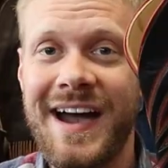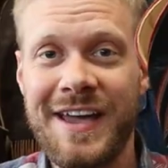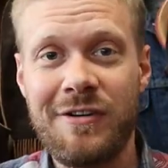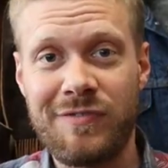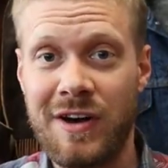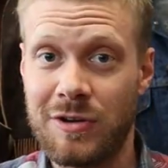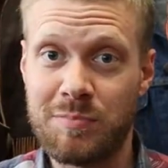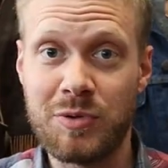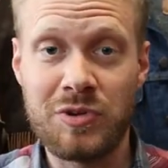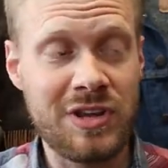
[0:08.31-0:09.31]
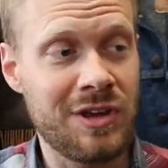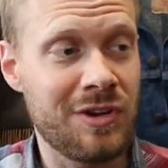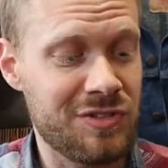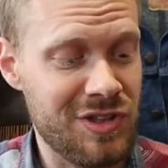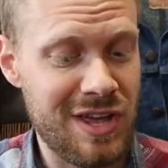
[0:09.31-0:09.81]
I found a boot
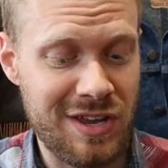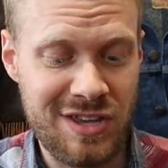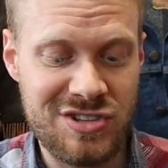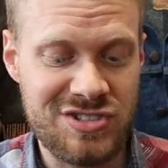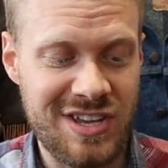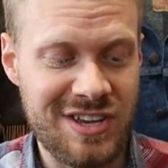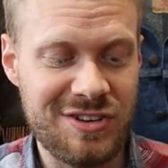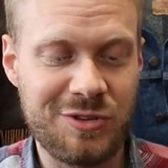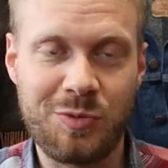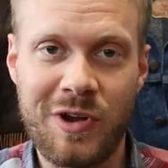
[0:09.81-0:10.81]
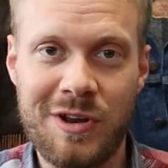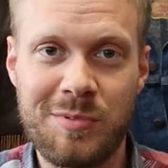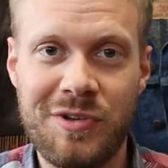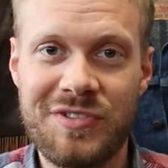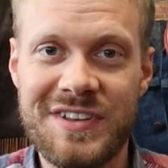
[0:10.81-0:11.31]
here that is incredible.